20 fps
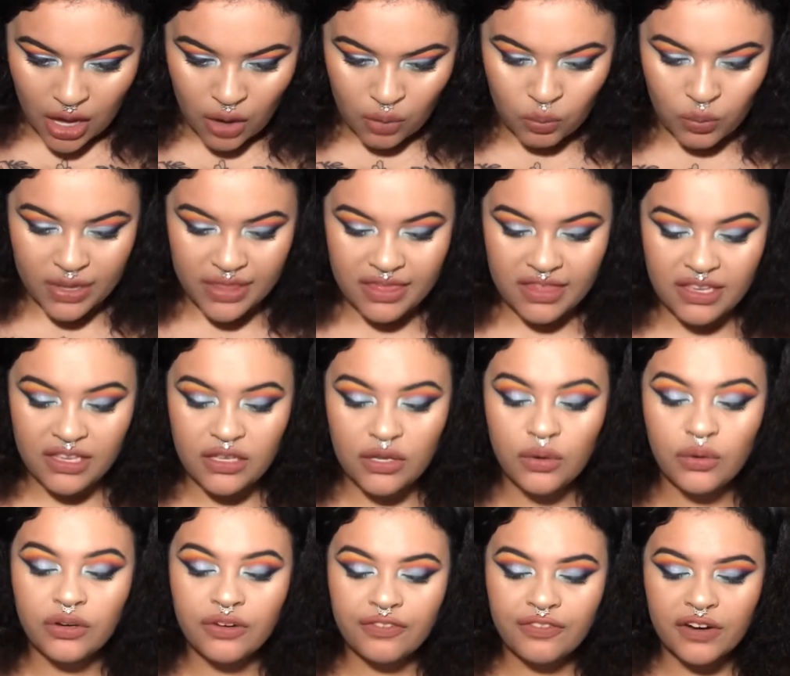When the
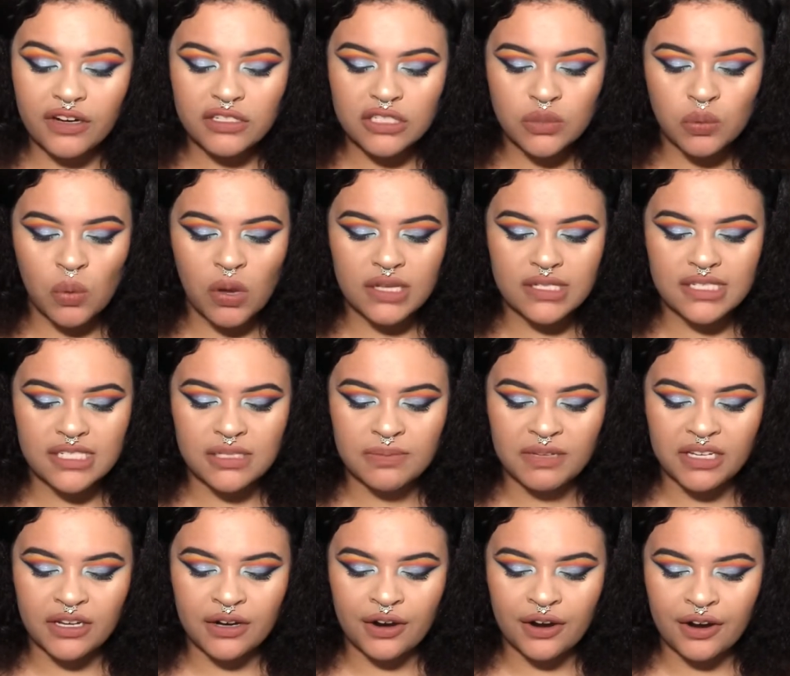universe wants to
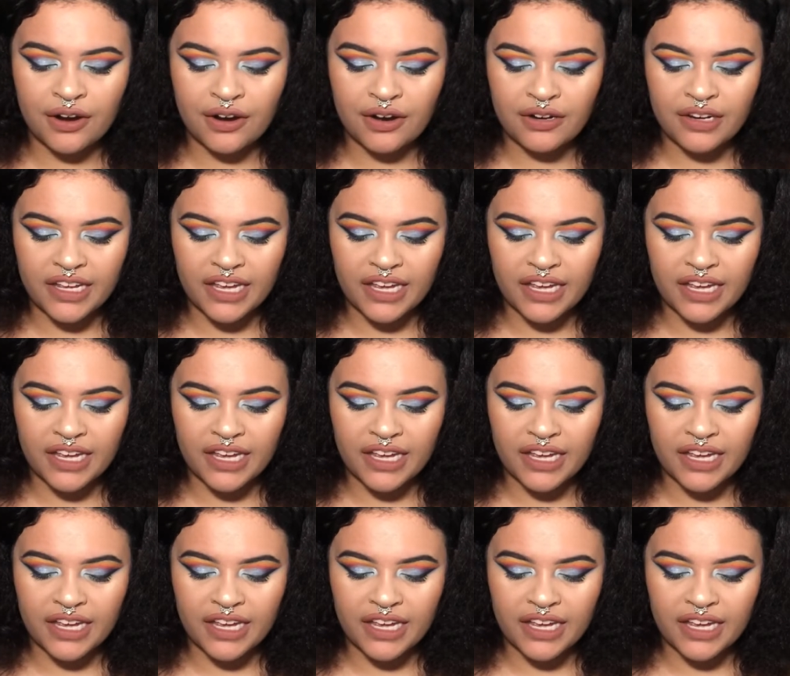be heard,